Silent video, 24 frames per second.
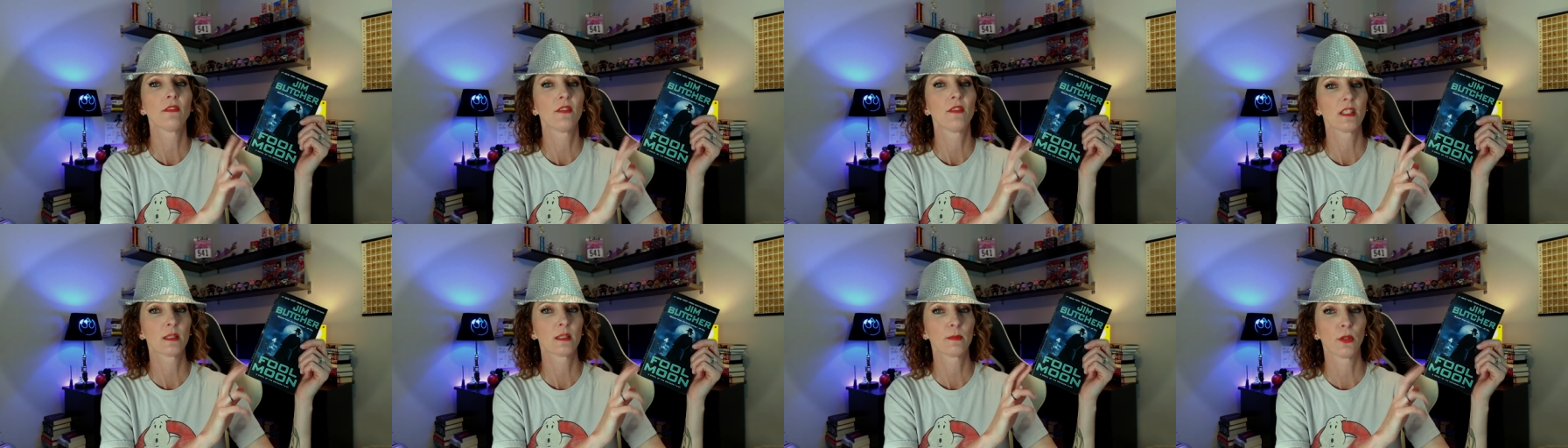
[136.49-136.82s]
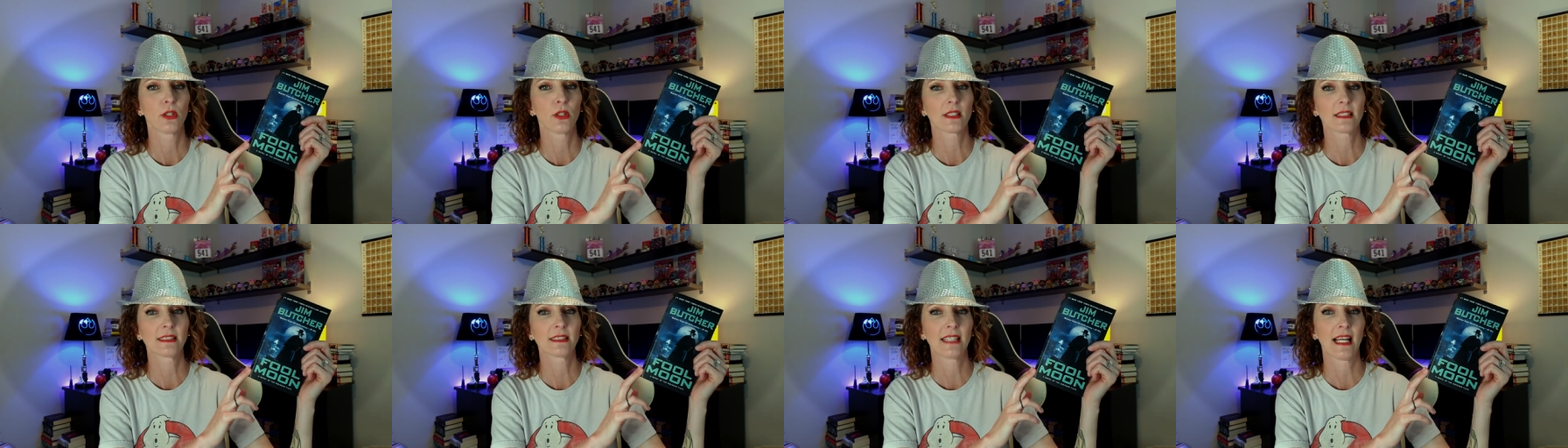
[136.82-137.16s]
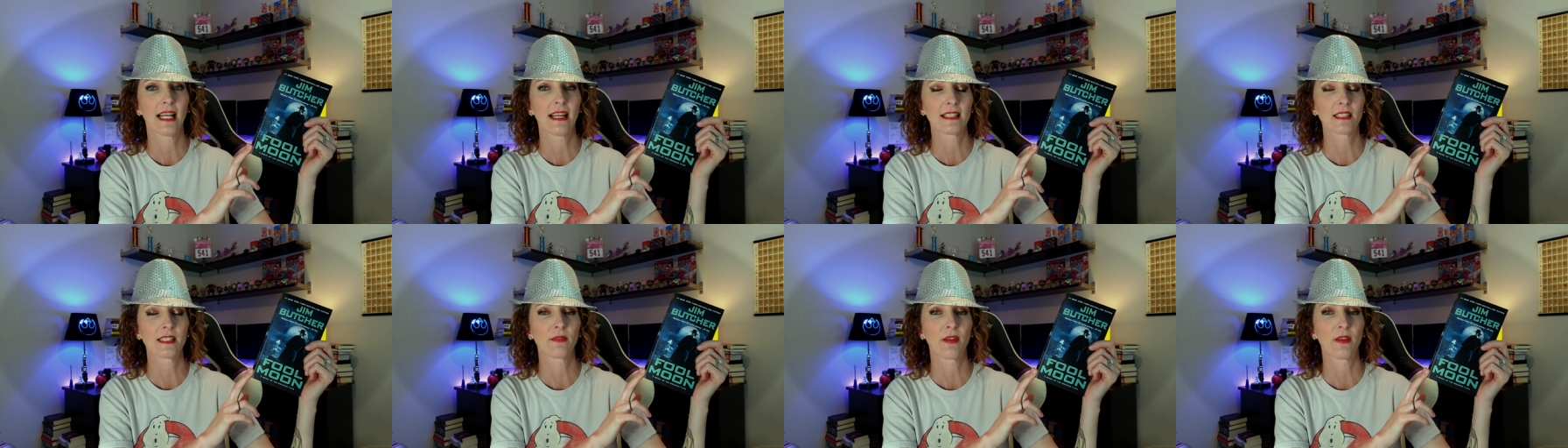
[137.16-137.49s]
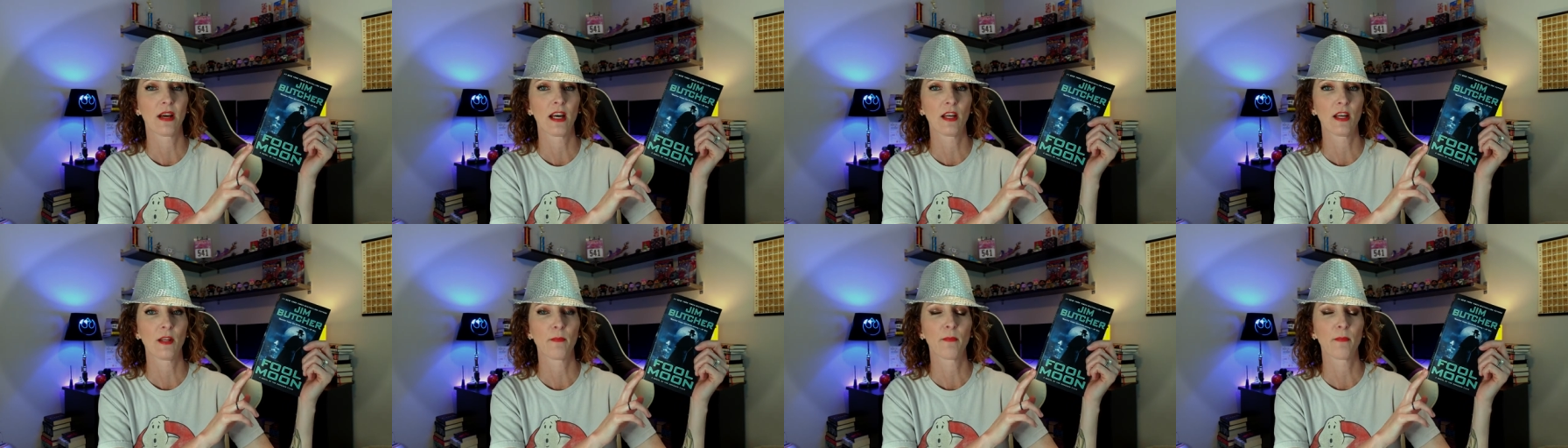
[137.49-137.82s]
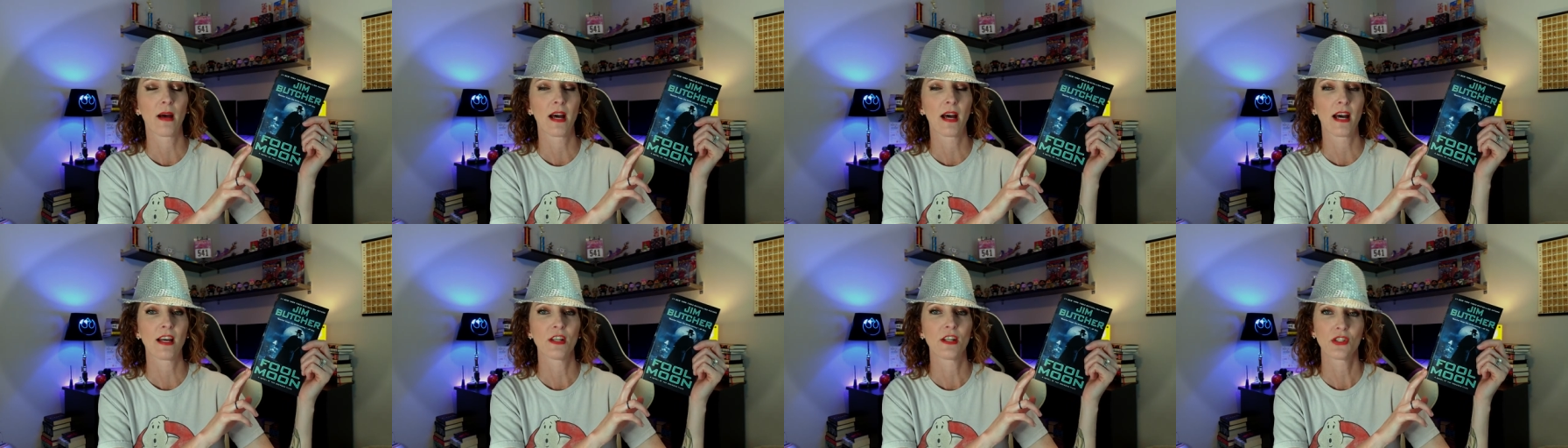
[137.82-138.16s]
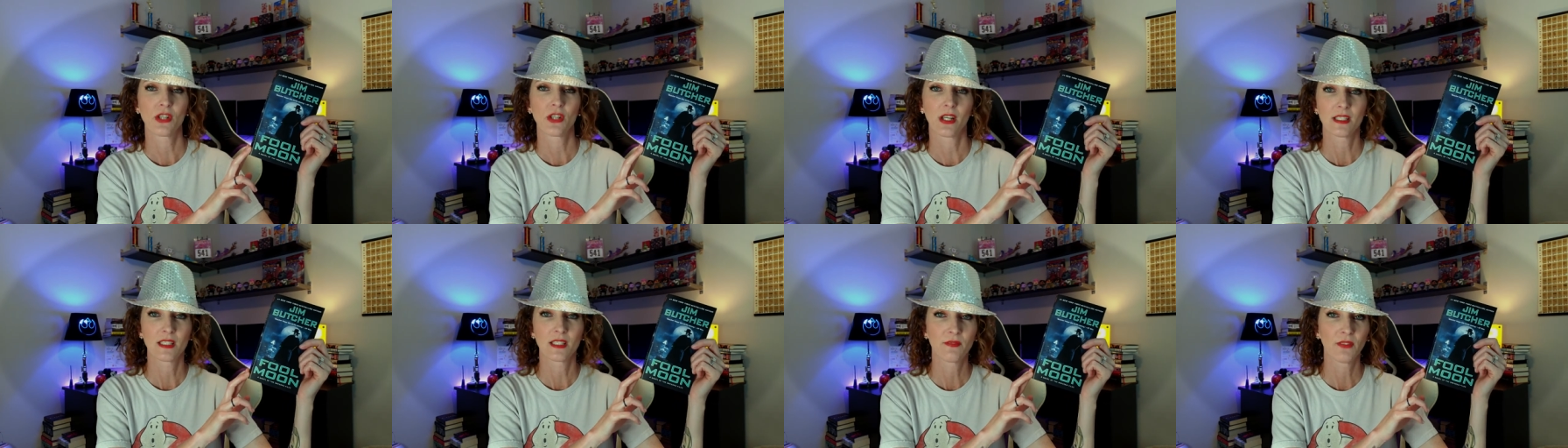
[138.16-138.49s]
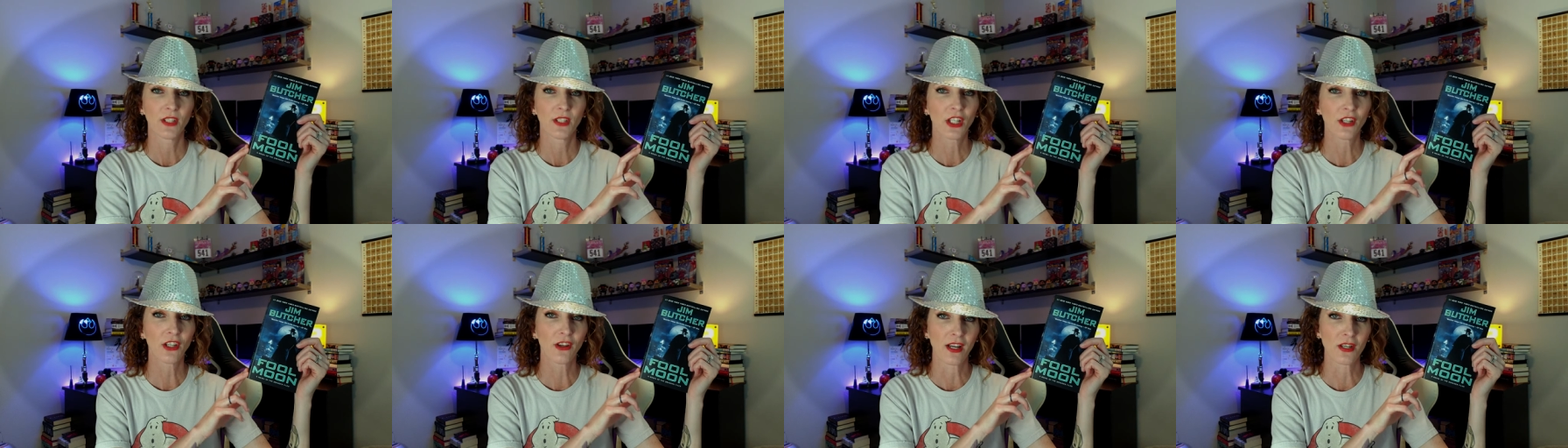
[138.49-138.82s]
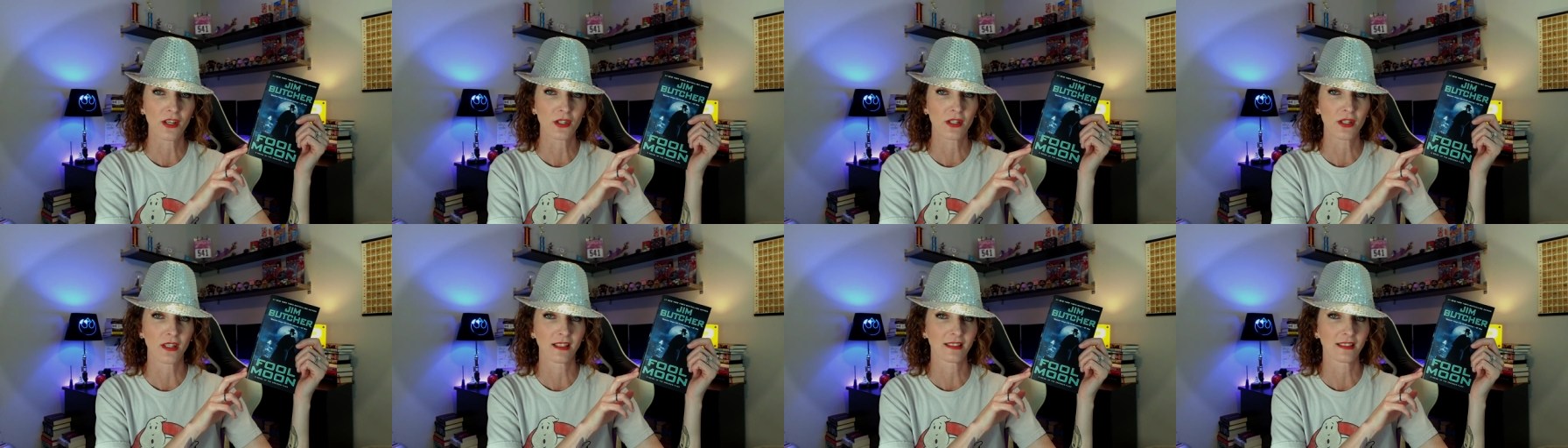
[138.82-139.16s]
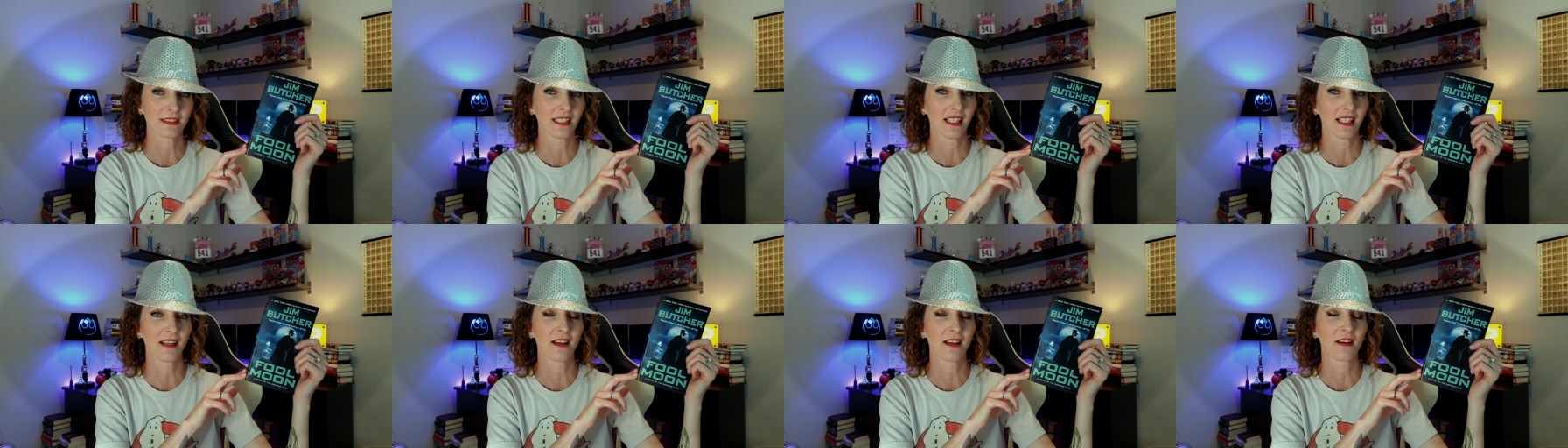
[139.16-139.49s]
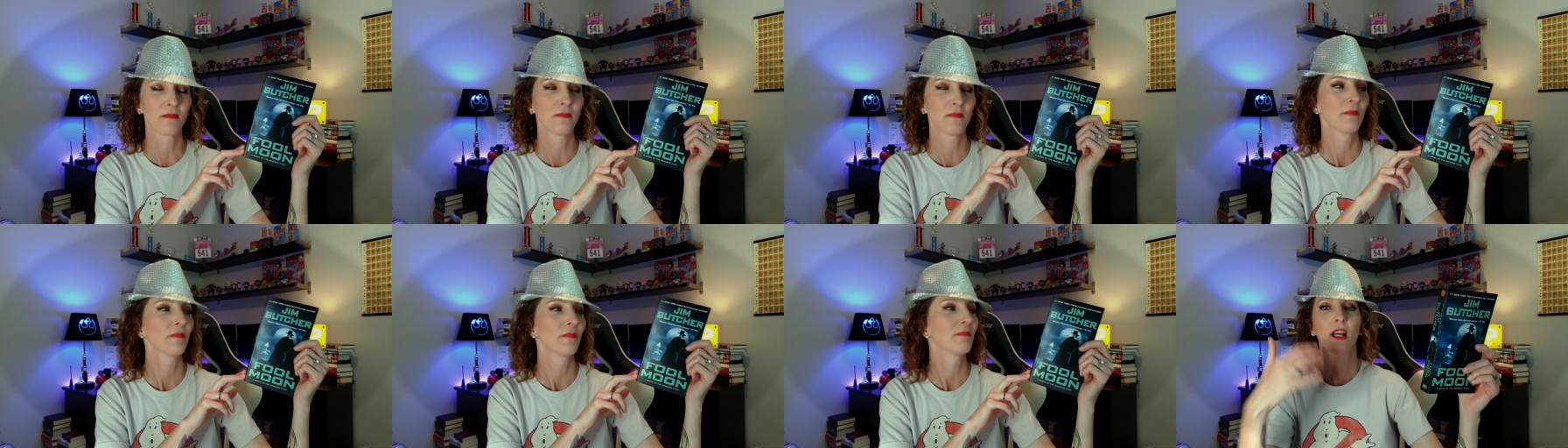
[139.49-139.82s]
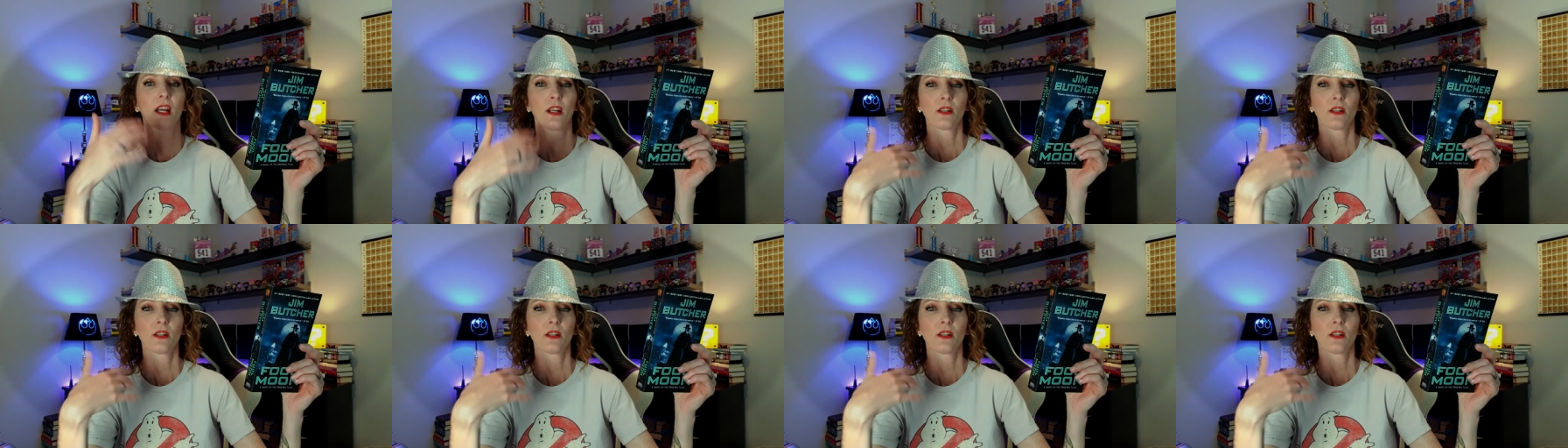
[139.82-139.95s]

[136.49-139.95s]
of this book satisfied my transfiguration exam.